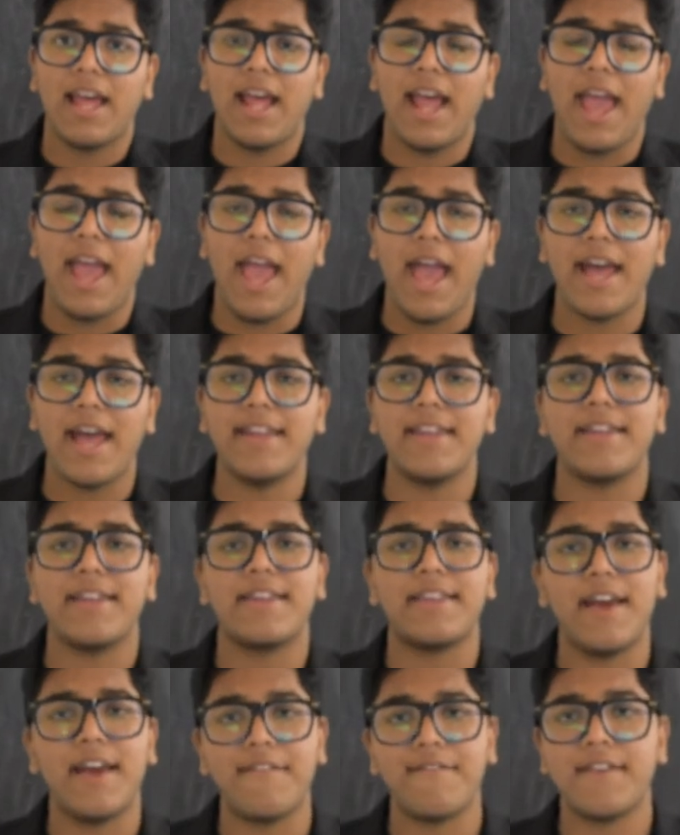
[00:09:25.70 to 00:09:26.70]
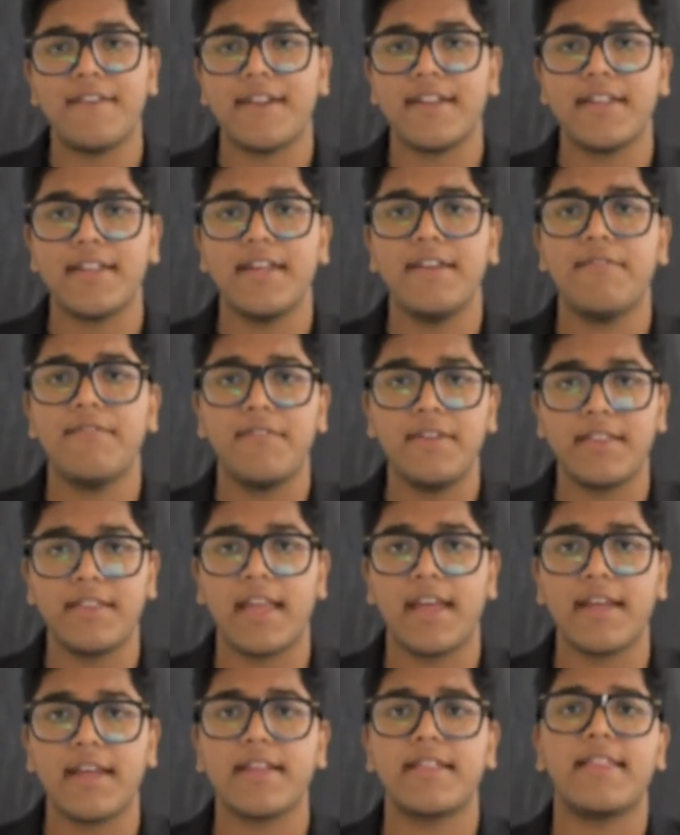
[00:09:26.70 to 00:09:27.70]
And definitely we
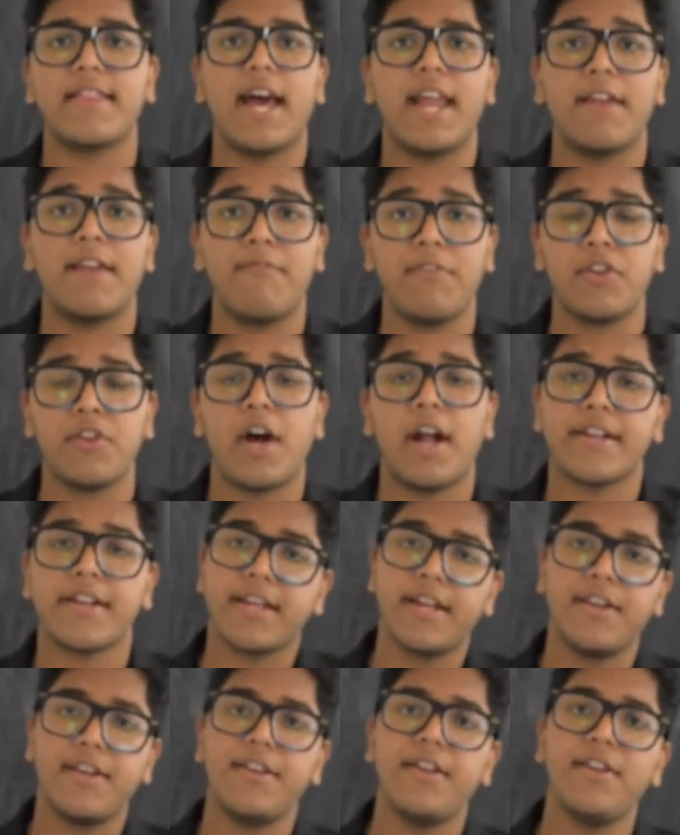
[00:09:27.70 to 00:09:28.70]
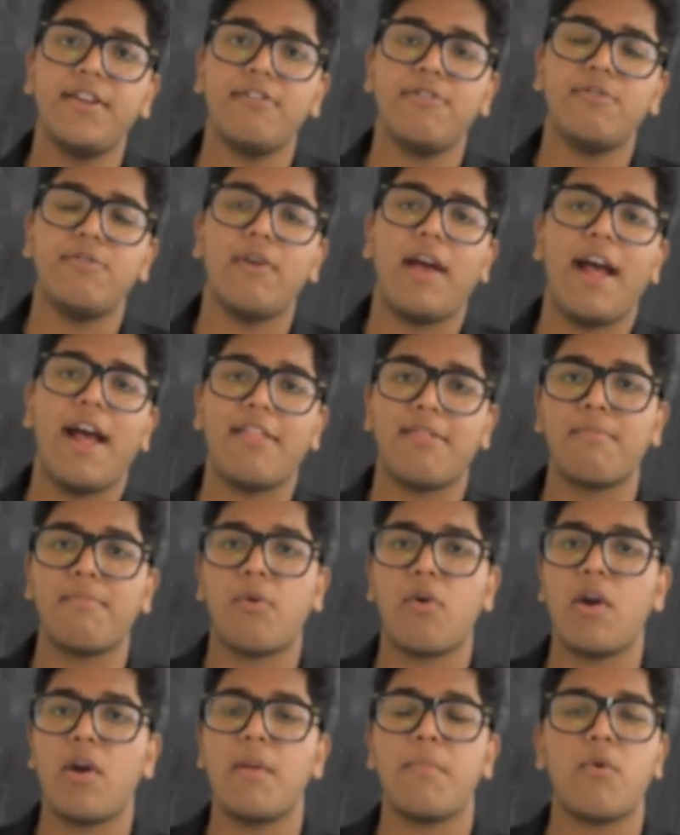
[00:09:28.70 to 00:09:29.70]
think that it will not continue, as
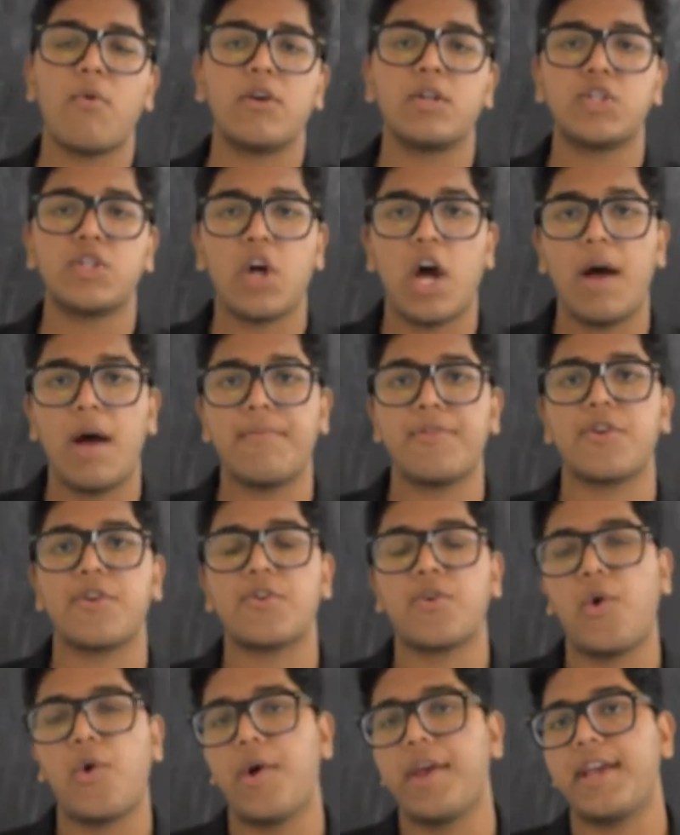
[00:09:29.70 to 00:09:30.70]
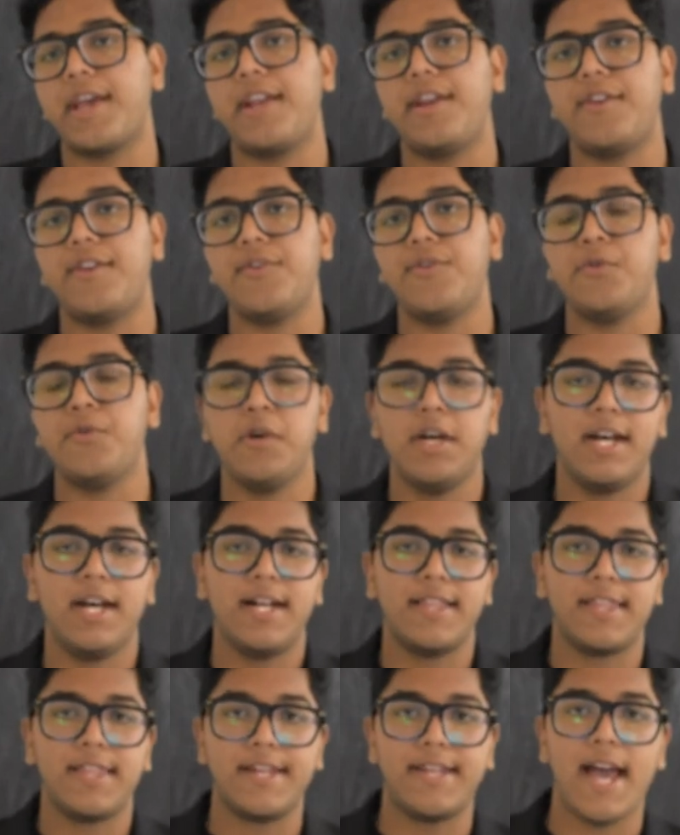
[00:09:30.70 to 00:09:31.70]
more and more jobs are going into
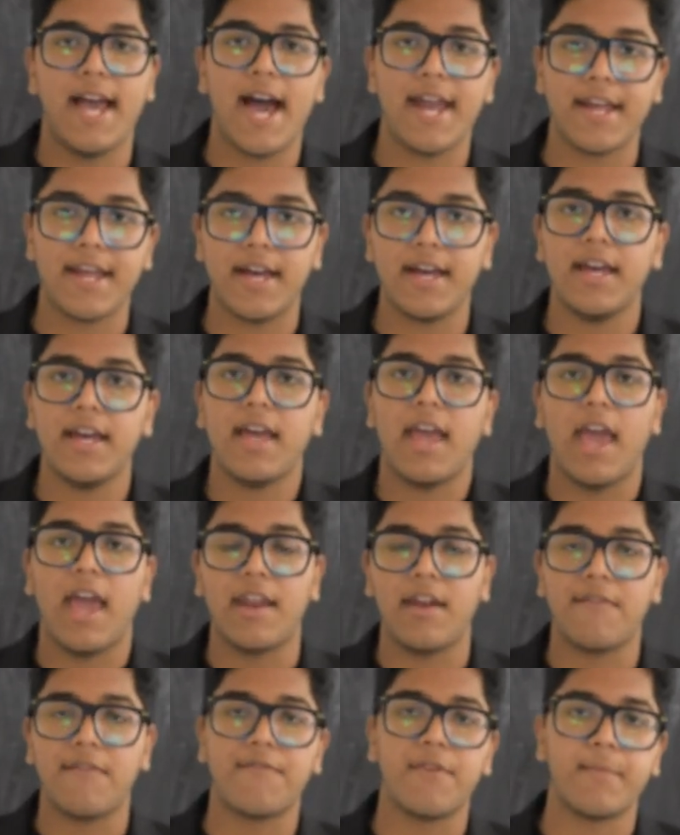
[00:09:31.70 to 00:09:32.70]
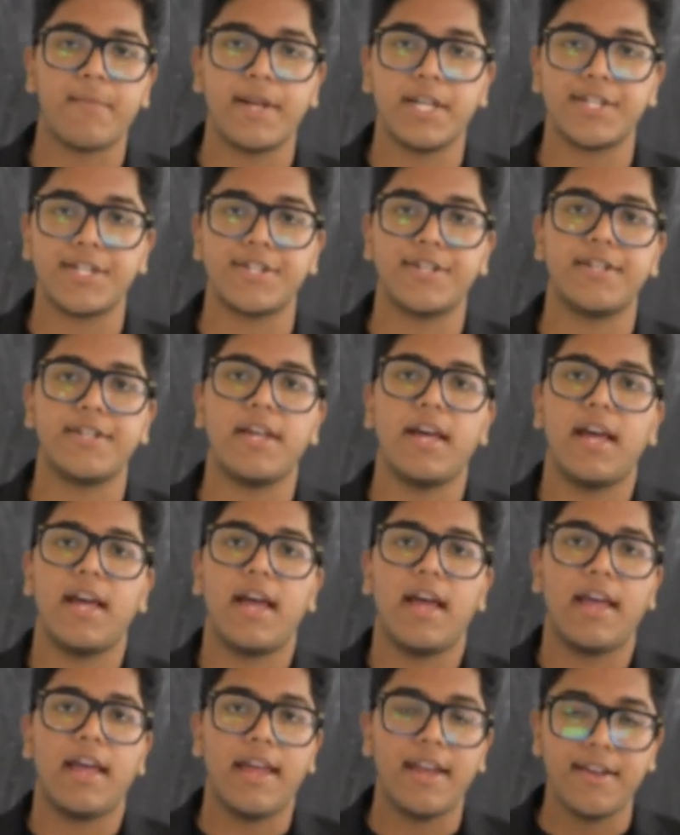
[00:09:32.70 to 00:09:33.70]
the data and information
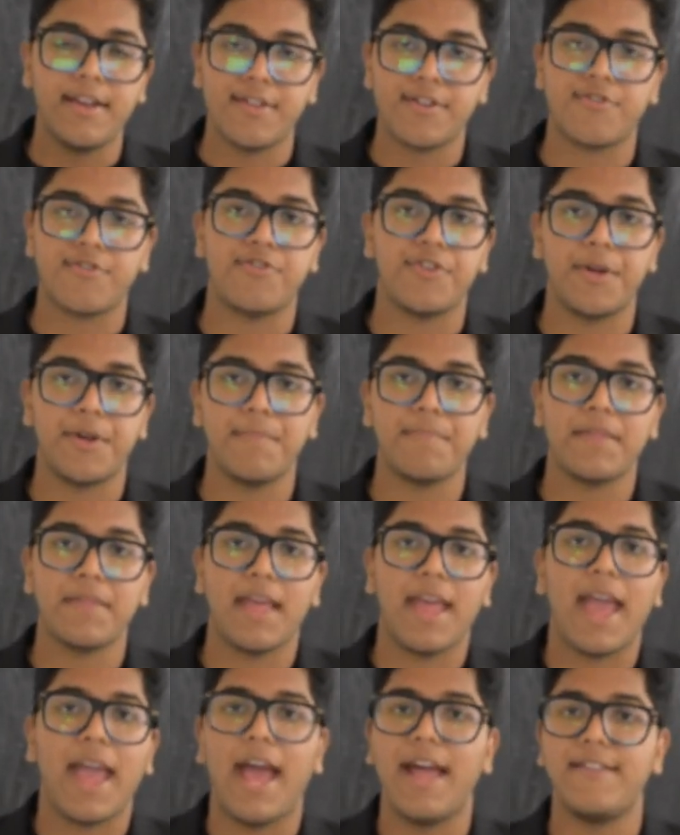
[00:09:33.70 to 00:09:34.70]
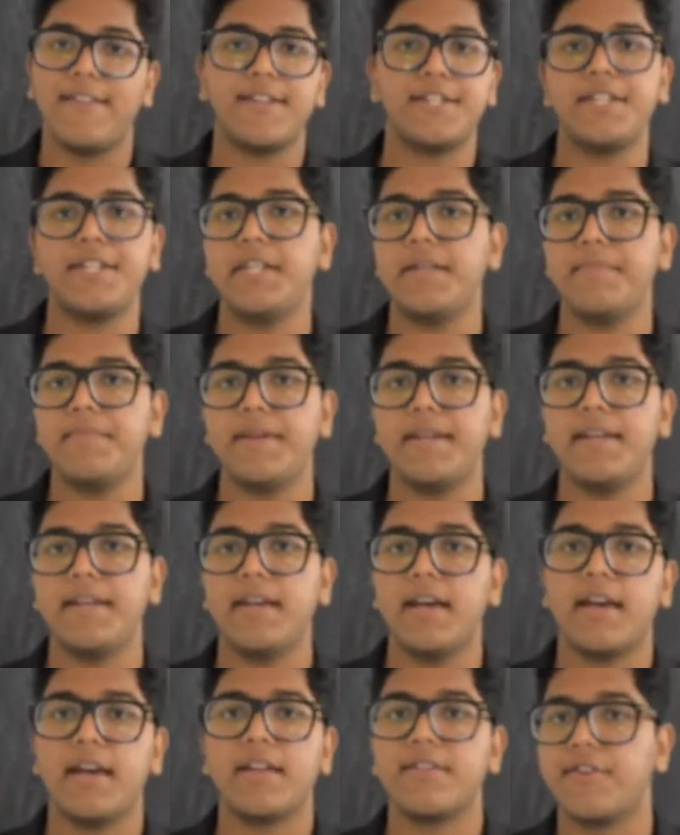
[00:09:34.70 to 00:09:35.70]
industry, and the
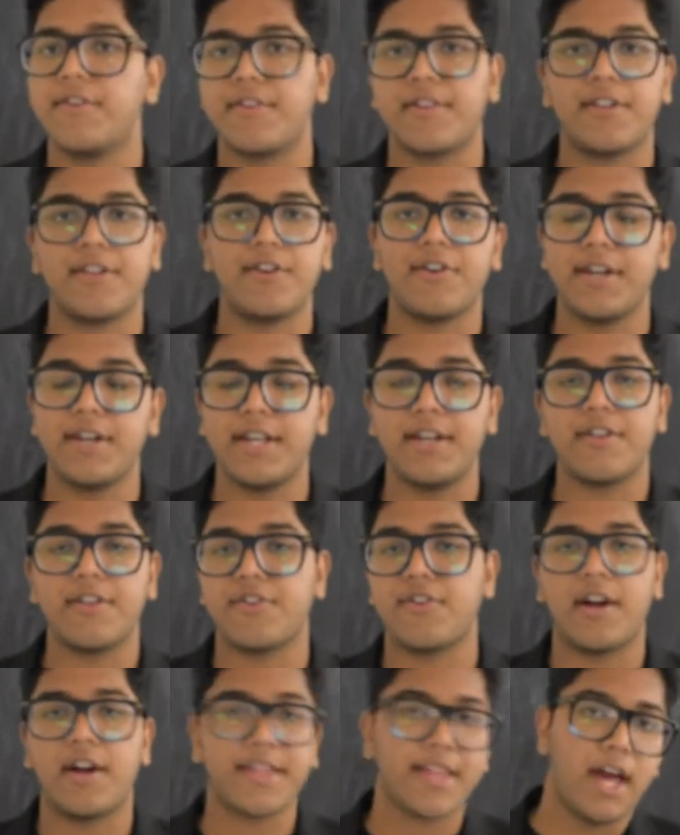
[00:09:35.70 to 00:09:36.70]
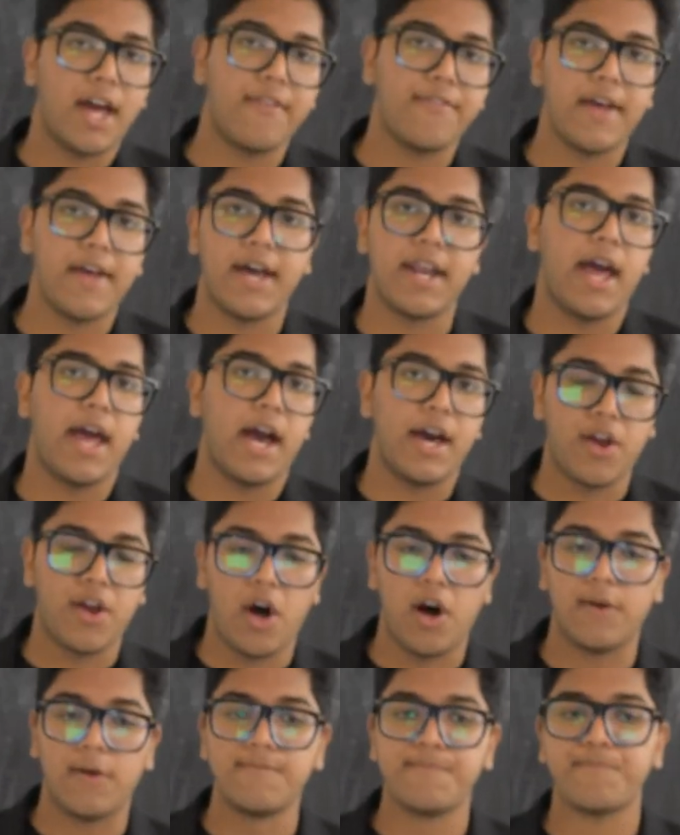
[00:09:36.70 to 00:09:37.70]
GDP just clearly does not count that at
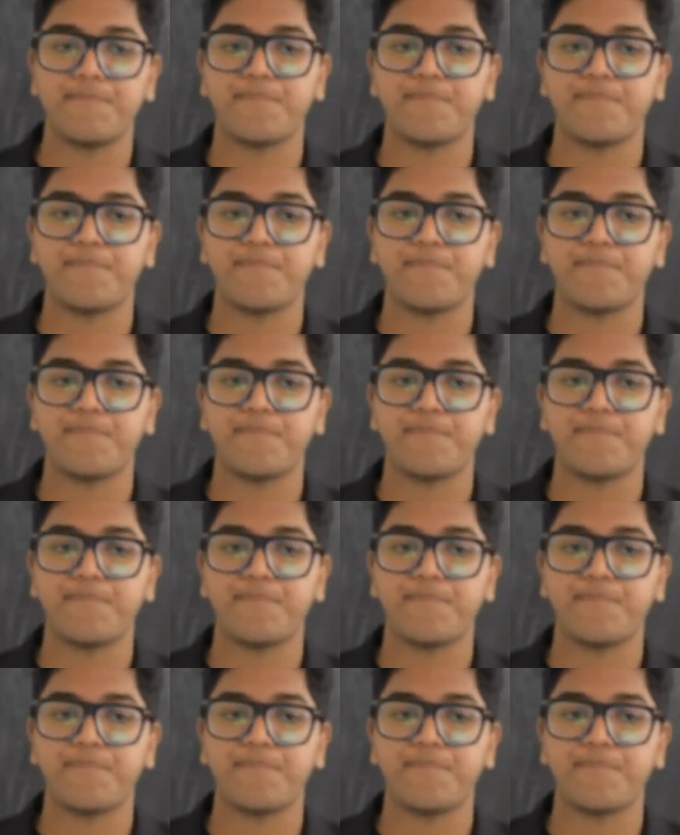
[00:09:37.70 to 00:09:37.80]
all.